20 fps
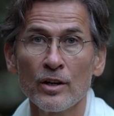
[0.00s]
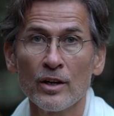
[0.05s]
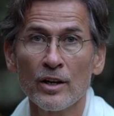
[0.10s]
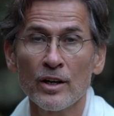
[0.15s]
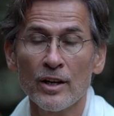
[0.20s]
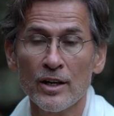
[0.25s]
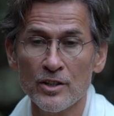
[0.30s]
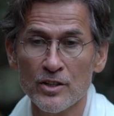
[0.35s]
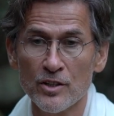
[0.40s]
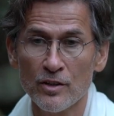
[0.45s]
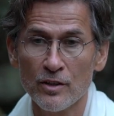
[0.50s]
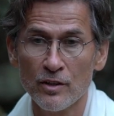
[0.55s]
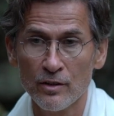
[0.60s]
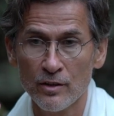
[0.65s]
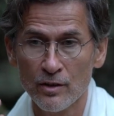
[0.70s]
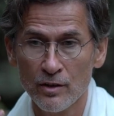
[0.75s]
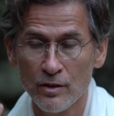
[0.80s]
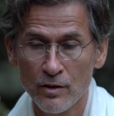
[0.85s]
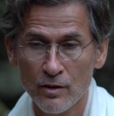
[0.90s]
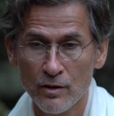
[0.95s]
has a
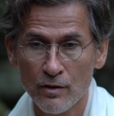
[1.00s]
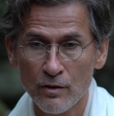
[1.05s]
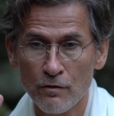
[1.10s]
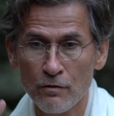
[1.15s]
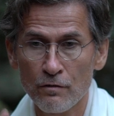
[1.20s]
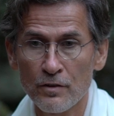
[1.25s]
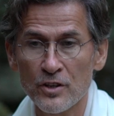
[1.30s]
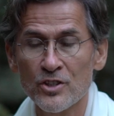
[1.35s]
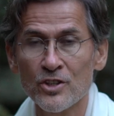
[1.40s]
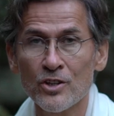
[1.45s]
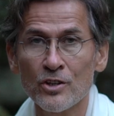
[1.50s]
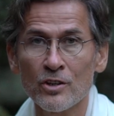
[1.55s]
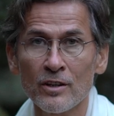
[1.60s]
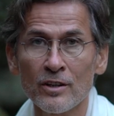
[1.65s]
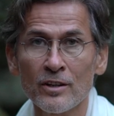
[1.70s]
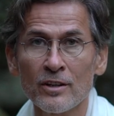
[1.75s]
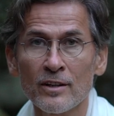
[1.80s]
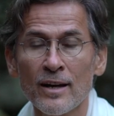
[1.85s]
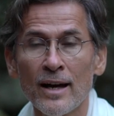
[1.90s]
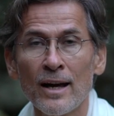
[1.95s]
visceral
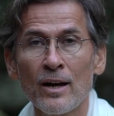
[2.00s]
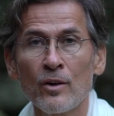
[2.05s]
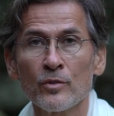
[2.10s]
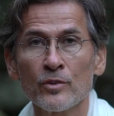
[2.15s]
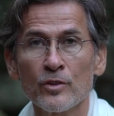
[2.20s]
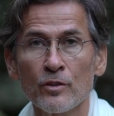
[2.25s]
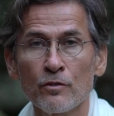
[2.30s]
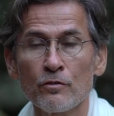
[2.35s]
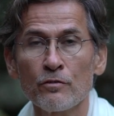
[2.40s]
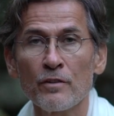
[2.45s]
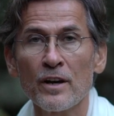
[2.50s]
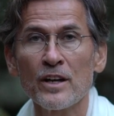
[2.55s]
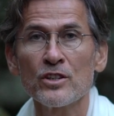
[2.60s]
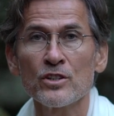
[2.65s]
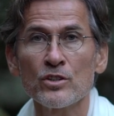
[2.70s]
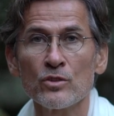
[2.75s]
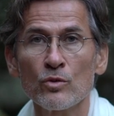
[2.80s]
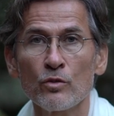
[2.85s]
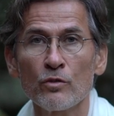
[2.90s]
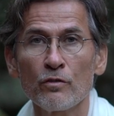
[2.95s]
encounter
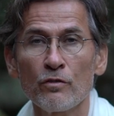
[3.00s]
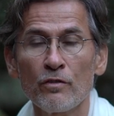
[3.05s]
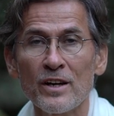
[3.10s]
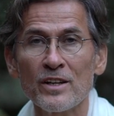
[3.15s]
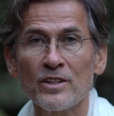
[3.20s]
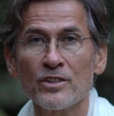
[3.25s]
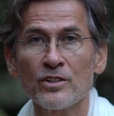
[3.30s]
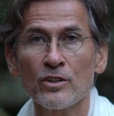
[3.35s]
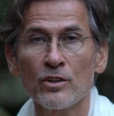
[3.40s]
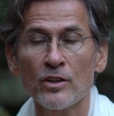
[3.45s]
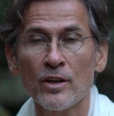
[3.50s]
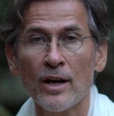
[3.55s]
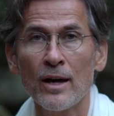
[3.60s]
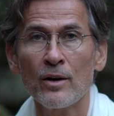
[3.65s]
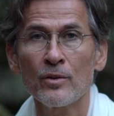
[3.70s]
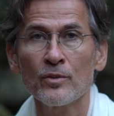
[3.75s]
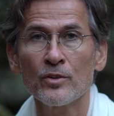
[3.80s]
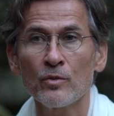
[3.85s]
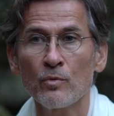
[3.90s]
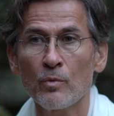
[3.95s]
face to face
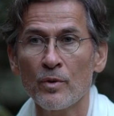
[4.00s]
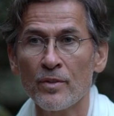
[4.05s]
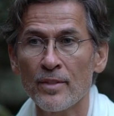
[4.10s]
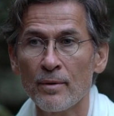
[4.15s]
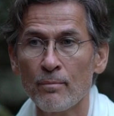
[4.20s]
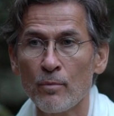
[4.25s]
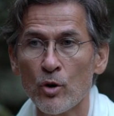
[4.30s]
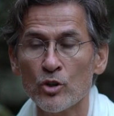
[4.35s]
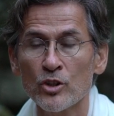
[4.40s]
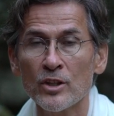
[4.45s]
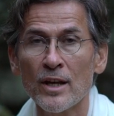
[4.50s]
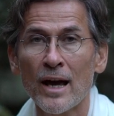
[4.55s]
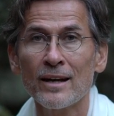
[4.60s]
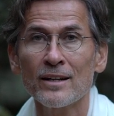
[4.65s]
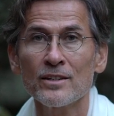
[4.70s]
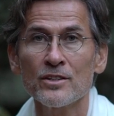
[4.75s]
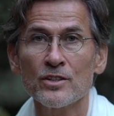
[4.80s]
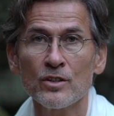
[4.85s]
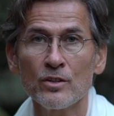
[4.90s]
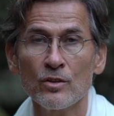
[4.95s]
encounter with the
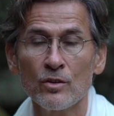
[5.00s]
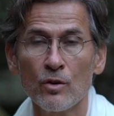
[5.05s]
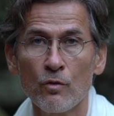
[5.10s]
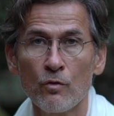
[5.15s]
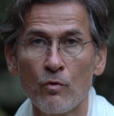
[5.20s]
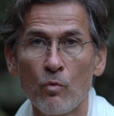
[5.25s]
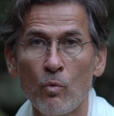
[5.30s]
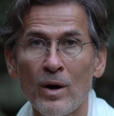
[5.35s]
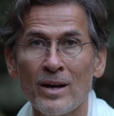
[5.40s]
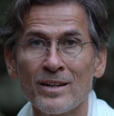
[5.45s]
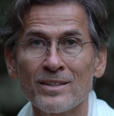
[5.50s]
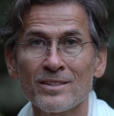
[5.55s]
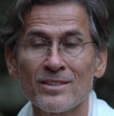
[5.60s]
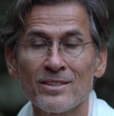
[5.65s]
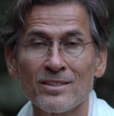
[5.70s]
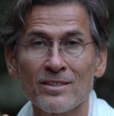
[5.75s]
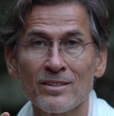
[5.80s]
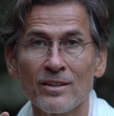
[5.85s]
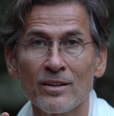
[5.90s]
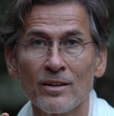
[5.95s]
mortality of
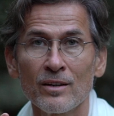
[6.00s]
one's